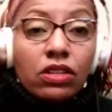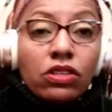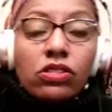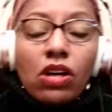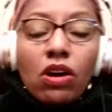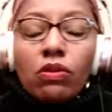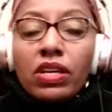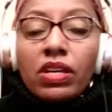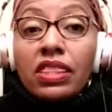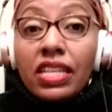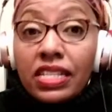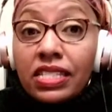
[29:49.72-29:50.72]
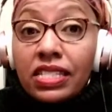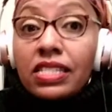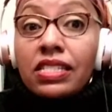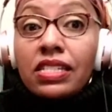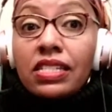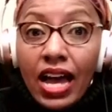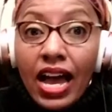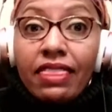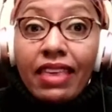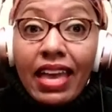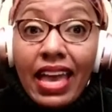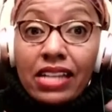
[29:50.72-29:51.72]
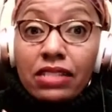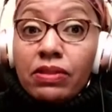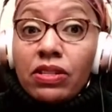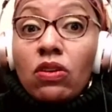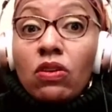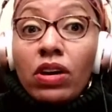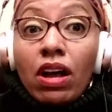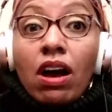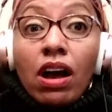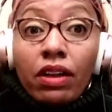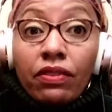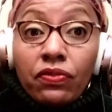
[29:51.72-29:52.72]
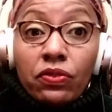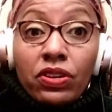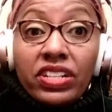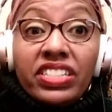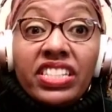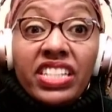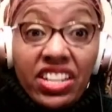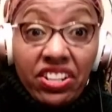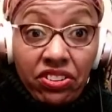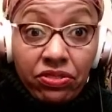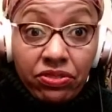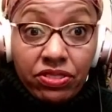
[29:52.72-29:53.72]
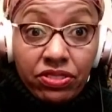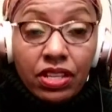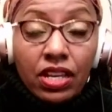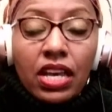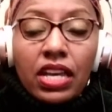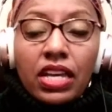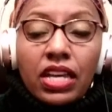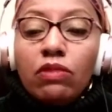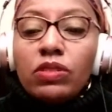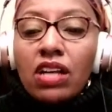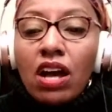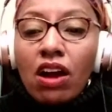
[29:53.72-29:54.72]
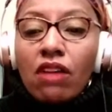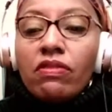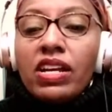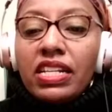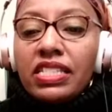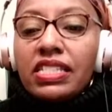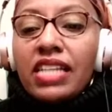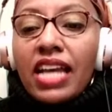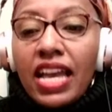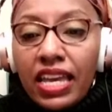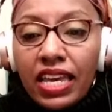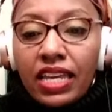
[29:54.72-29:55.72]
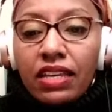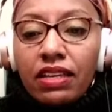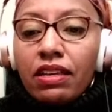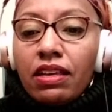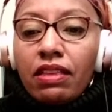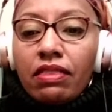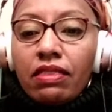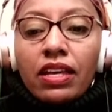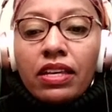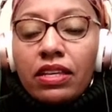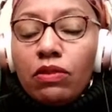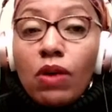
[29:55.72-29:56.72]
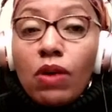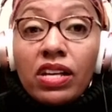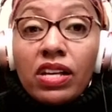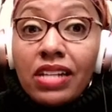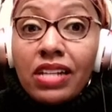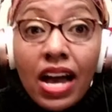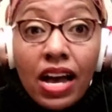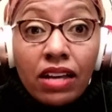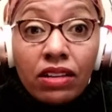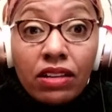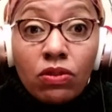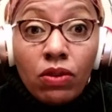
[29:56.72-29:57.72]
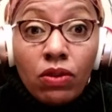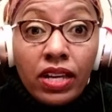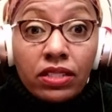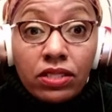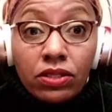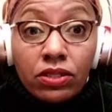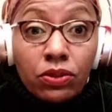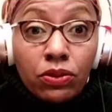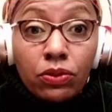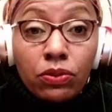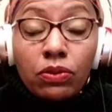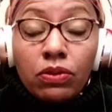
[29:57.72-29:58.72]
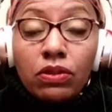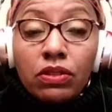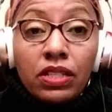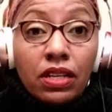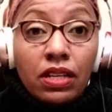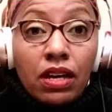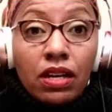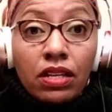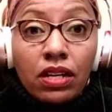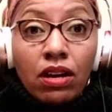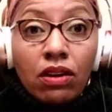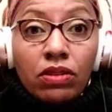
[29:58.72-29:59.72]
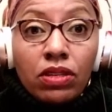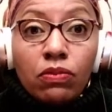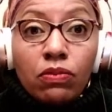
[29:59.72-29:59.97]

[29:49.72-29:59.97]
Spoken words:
So this is a lie that has been going on for years. He was already saying that he was not going to get, he